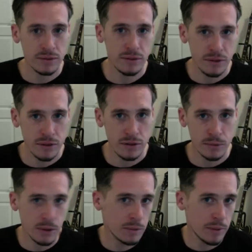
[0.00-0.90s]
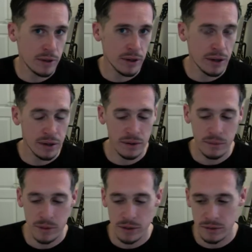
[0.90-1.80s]
Squonk mod I had. I
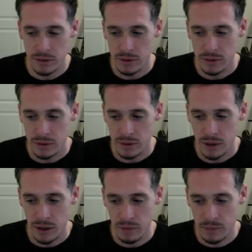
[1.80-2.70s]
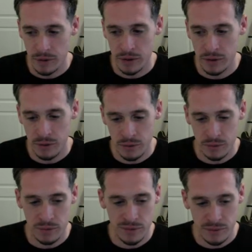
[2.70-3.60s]
mean, I have plenty of other
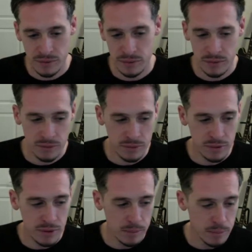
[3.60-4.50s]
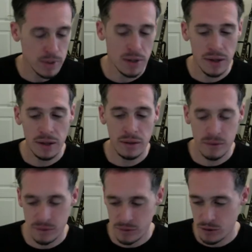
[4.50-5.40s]
mid end
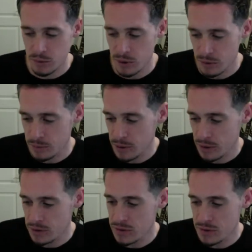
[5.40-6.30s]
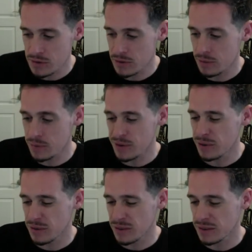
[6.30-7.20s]
Squonk mods and stuff, but
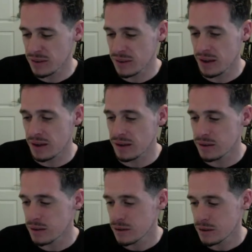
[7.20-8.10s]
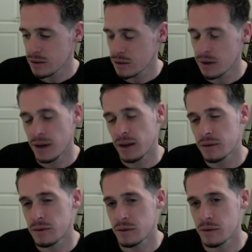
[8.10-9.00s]
nothing like that. And I had
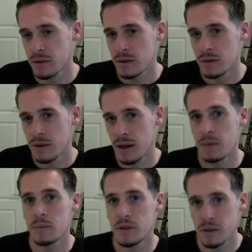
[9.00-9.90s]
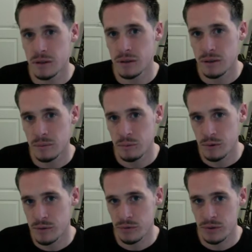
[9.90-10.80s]
the M key
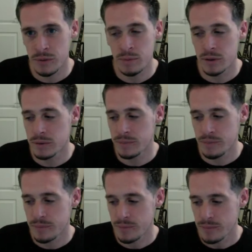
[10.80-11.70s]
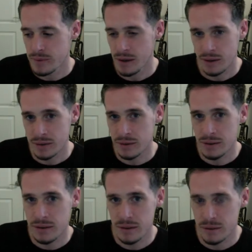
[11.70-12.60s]
briefly, but I didn't like it.